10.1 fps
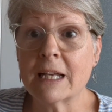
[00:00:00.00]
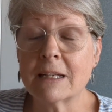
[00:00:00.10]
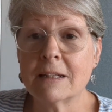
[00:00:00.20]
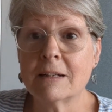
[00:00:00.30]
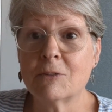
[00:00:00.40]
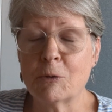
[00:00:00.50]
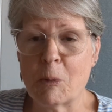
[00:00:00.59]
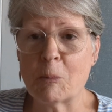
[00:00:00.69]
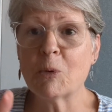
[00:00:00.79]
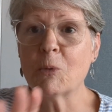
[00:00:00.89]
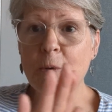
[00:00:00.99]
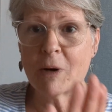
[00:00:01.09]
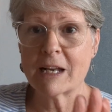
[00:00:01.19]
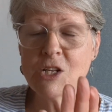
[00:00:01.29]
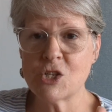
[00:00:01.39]
it. Remember we
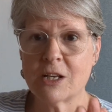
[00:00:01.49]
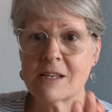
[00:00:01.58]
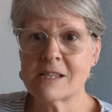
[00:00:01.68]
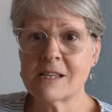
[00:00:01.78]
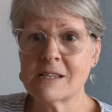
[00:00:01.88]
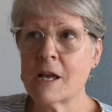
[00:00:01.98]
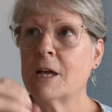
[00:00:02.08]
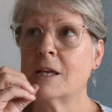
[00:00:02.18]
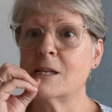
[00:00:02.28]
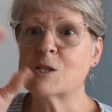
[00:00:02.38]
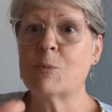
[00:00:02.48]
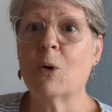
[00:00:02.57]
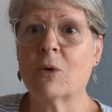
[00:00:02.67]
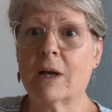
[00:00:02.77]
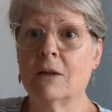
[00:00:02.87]
read in Genesis? He
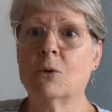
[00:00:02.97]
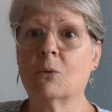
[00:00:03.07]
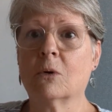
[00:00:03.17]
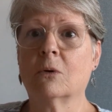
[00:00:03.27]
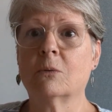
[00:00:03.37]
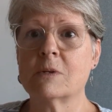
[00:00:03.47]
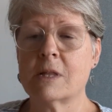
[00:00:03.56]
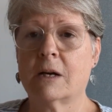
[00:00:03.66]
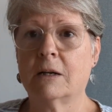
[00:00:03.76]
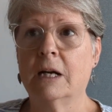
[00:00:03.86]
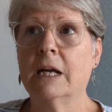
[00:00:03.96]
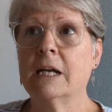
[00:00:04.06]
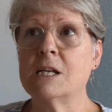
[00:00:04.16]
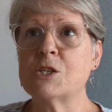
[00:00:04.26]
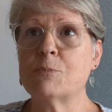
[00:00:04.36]
spoke and the world was there.
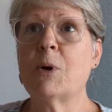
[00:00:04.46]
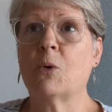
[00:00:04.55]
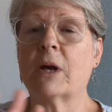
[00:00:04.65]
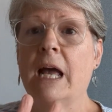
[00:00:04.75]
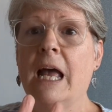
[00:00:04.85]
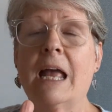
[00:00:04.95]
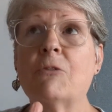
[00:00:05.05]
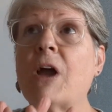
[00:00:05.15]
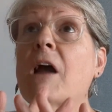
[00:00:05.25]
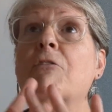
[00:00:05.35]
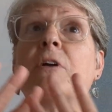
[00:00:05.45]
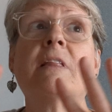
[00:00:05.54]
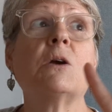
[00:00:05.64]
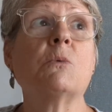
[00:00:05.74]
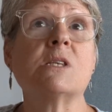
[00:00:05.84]
He spoke. If
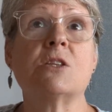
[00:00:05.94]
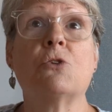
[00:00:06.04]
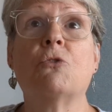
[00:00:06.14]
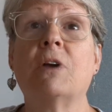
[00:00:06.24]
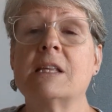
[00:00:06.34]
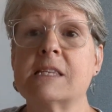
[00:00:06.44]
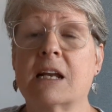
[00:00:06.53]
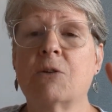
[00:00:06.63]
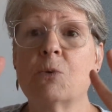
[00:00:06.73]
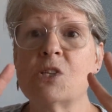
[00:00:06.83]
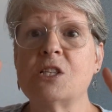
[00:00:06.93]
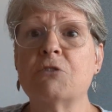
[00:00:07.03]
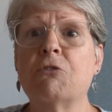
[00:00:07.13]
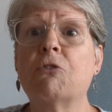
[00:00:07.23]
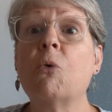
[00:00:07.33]
everything was, it said it was
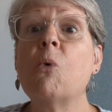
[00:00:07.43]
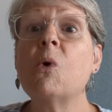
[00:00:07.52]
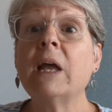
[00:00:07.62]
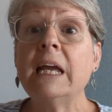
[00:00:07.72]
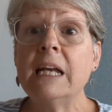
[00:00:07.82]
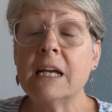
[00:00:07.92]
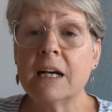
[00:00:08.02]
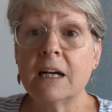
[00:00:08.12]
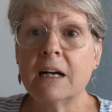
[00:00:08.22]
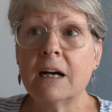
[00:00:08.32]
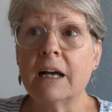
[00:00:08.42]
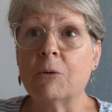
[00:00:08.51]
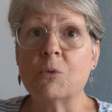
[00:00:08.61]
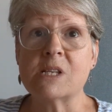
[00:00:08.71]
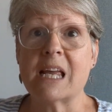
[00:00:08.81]
devoid,
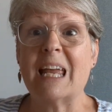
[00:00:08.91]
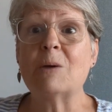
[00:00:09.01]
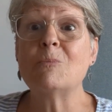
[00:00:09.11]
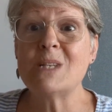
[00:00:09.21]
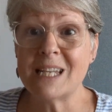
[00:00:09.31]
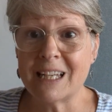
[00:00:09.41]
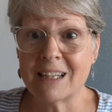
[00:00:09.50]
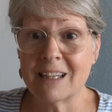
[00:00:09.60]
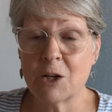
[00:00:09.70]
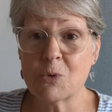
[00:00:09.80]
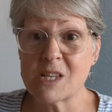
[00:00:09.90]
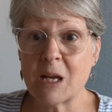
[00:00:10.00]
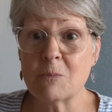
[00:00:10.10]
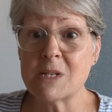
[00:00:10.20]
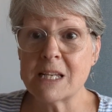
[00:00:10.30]
it was empty. It was
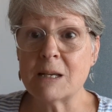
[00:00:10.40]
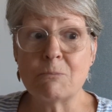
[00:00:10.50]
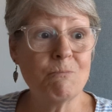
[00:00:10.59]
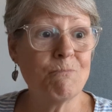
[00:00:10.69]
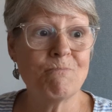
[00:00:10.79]
empty